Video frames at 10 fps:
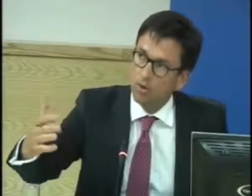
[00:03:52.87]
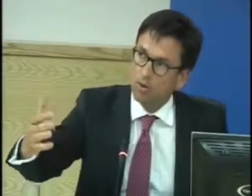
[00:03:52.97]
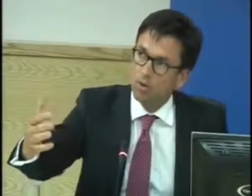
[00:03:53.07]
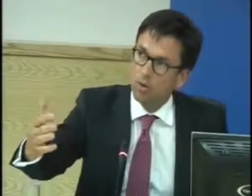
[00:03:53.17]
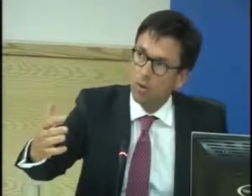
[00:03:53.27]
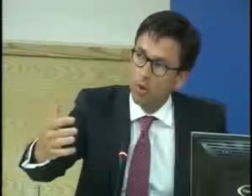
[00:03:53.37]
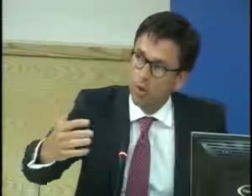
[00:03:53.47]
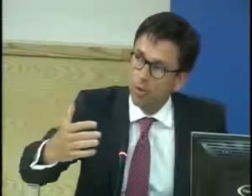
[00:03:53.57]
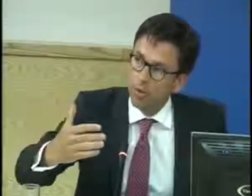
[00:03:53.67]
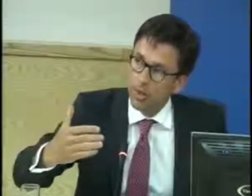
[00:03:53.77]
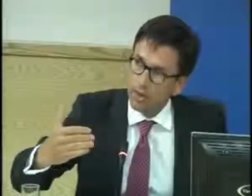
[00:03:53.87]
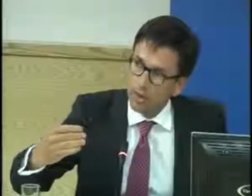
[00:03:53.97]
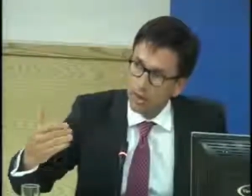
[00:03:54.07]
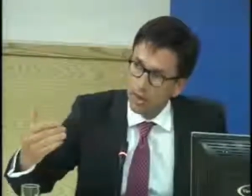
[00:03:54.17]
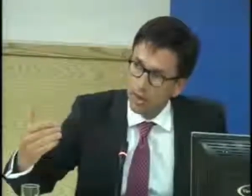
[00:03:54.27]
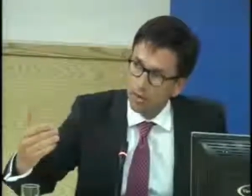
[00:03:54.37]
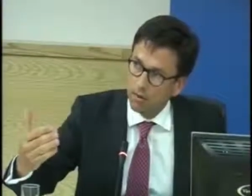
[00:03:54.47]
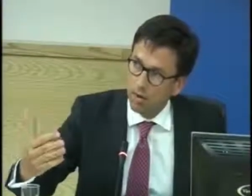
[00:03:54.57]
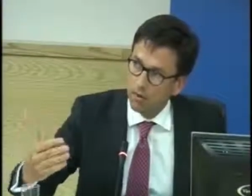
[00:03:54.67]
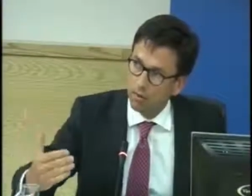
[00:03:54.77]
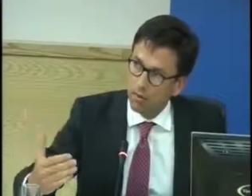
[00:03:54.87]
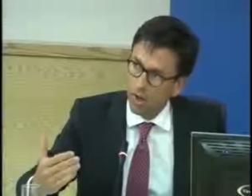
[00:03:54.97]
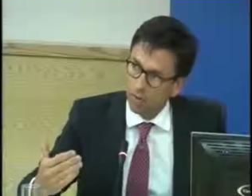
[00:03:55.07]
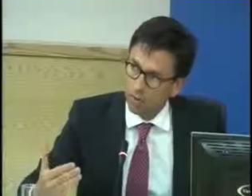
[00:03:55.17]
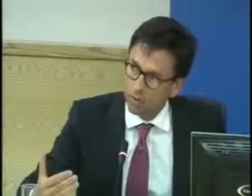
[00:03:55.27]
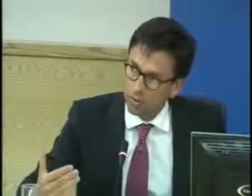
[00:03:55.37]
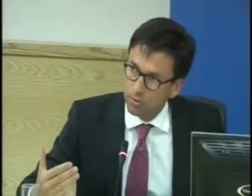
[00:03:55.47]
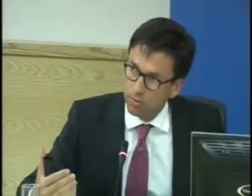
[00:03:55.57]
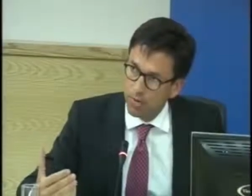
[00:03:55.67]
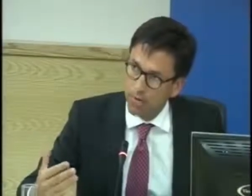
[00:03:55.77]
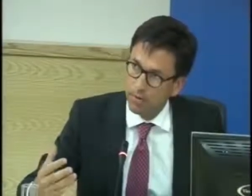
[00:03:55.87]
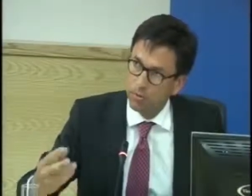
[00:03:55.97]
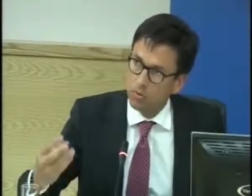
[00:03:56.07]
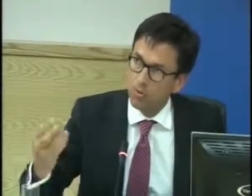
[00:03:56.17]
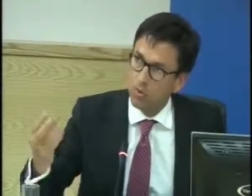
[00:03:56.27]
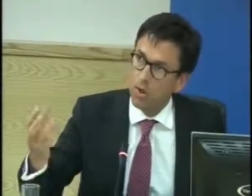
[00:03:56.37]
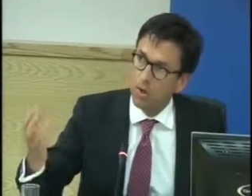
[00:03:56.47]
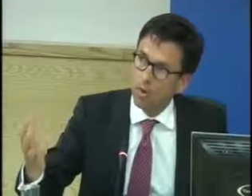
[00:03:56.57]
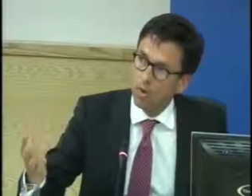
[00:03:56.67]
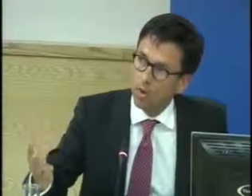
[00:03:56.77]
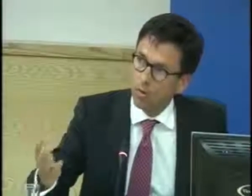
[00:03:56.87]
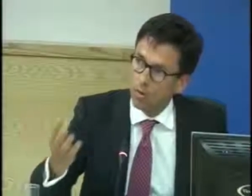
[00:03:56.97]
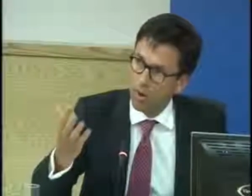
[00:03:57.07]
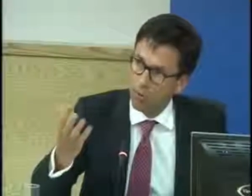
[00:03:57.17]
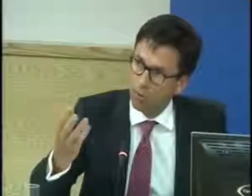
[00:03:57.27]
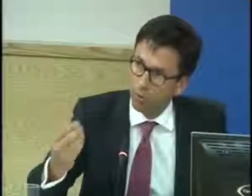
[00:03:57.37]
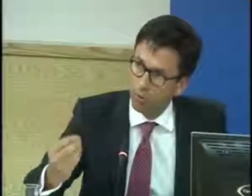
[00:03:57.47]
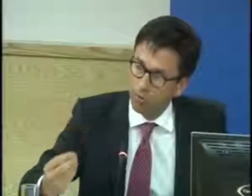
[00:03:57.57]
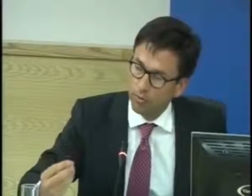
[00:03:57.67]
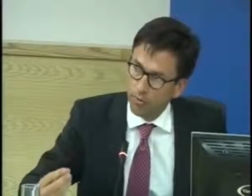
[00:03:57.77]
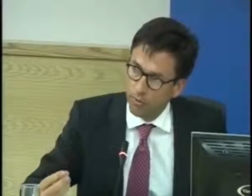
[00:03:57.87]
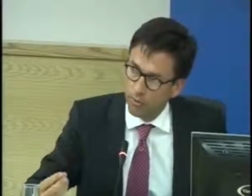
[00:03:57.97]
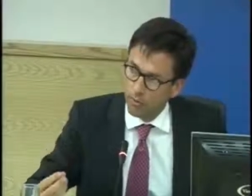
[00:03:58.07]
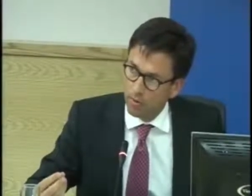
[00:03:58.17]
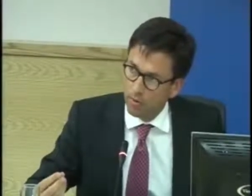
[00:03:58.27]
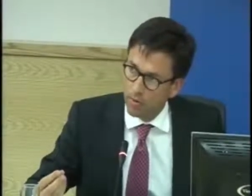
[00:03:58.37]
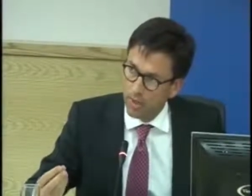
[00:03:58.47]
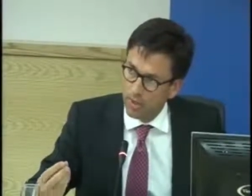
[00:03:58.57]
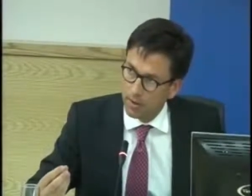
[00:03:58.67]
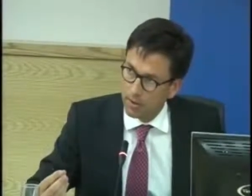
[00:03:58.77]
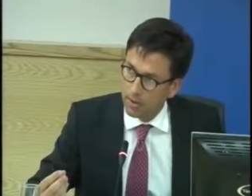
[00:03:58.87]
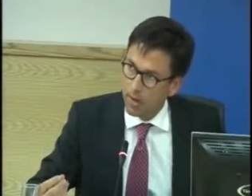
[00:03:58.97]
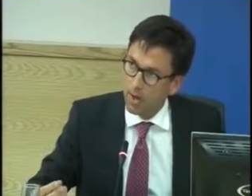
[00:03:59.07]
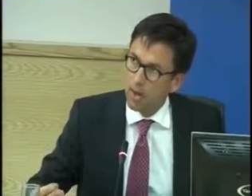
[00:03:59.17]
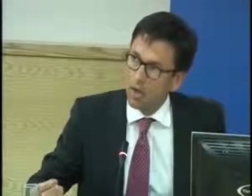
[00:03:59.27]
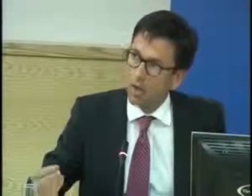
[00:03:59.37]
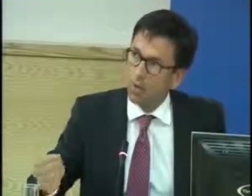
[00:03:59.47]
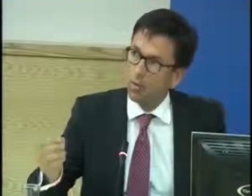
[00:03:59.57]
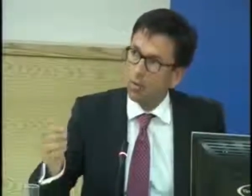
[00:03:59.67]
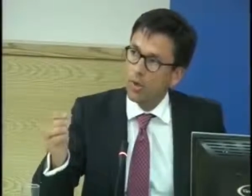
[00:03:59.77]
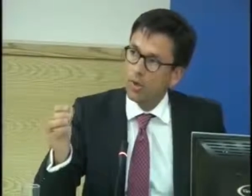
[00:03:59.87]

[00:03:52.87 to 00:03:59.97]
to re-engineer our agricultural land, to improve the yields. We